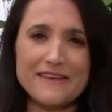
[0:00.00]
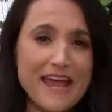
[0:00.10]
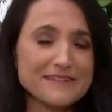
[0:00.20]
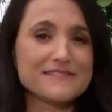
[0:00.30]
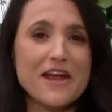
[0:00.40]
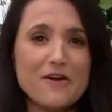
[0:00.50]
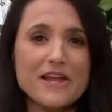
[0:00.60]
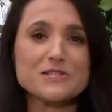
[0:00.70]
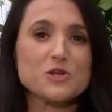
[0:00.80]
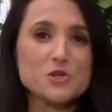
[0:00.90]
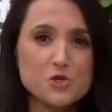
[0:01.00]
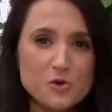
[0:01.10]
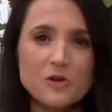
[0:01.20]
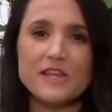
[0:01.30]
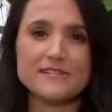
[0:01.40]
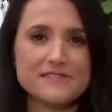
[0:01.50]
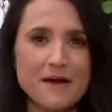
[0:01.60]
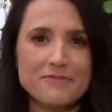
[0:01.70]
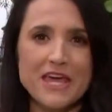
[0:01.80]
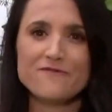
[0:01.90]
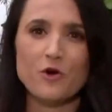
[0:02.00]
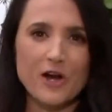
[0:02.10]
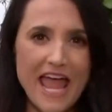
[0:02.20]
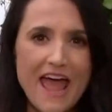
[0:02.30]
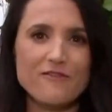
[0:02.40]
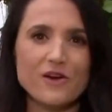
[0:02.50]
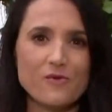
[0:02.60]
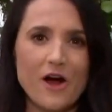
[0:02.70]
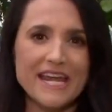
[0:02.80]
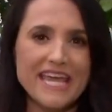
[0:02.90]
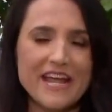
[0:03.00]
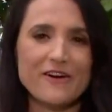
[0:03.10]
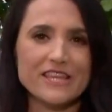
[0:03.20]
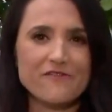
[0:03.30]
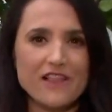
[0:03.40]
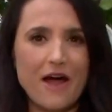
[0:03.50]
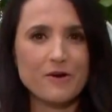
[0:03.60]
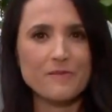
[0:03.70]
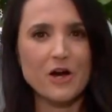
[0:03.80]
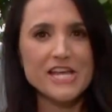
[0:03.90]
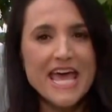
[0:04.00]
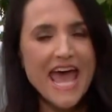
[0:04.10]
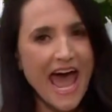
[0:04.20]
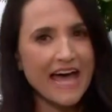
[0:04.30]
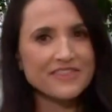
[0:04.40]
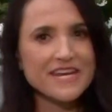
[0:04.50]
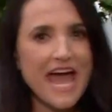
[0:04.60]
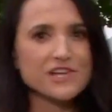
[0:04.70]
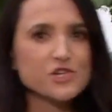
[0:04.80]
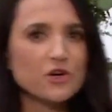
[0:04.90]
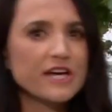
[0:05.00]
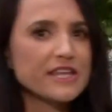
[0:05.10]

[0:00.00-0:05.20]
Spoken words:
And yes, there is truly something for everyone here at the Flower Mart at the National